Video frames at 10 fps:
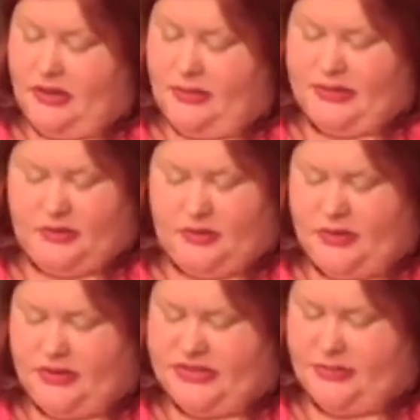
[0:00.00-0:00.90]
But the other
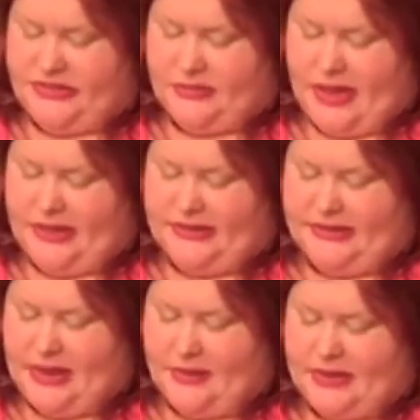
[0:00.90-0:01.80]
mother simply smiled, and
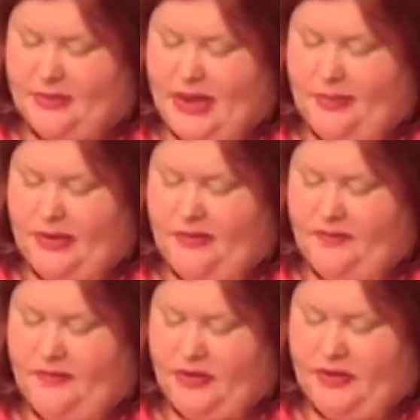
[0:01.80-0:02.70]
the tap-tap-tapping of her
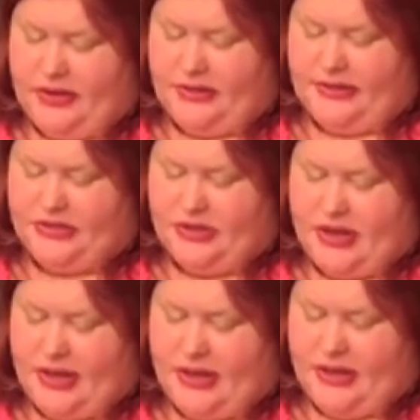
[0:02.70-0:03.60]
fingernail against her
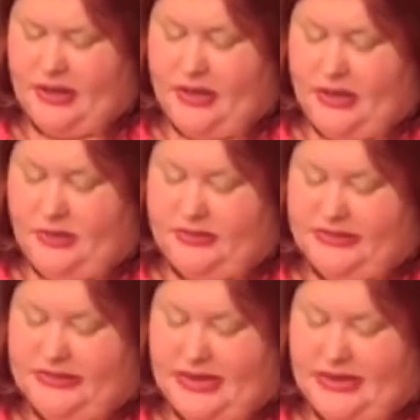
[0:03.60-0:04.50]
eye was
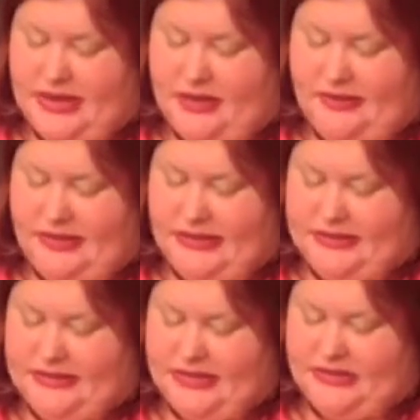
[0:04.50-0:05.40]
as steady and
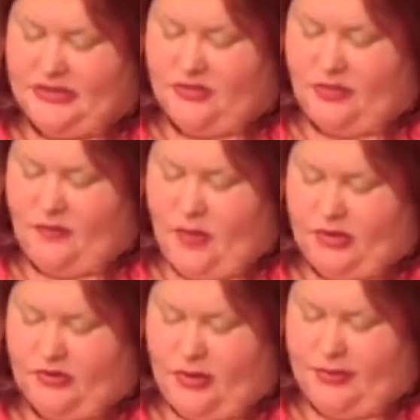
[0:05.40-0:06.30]
relentless as the drip of
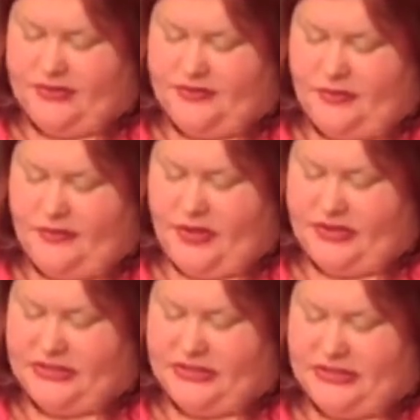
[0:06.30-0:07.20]
water droplets from the
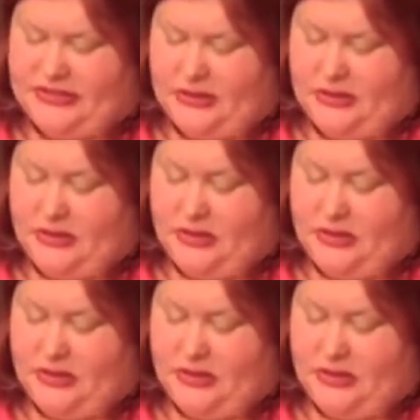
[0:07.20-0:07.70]
faucet in the sink.